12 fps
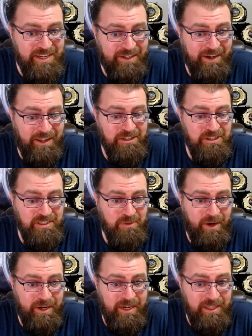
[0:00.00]
technologies
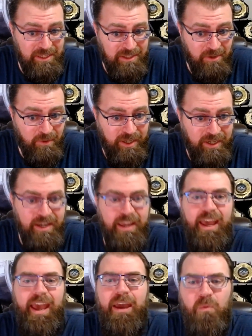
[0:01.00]
do I need to do it?
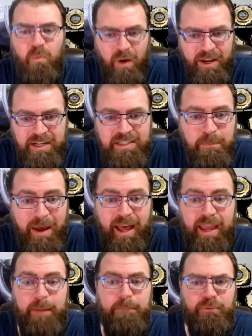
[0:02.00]
And what is
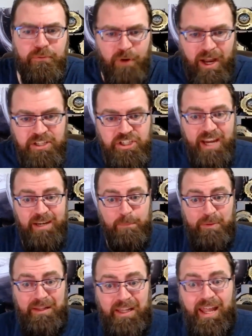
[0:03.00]
my
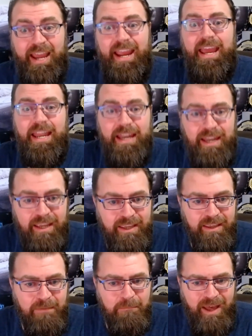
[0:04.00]
project plan,
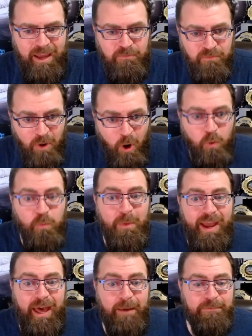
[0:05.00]
my
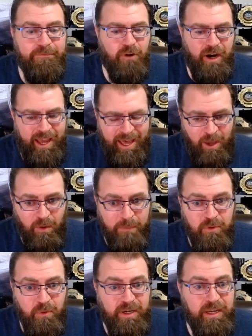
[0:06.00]
roadmap for how I'm
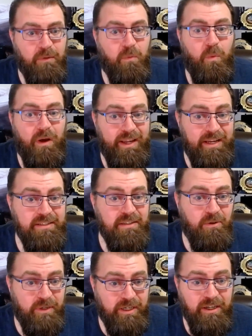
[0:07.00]
doing it and what it's
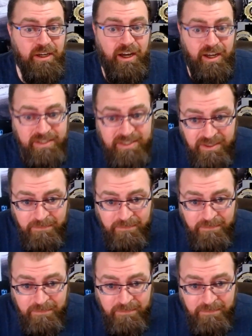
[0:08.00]
going to cost?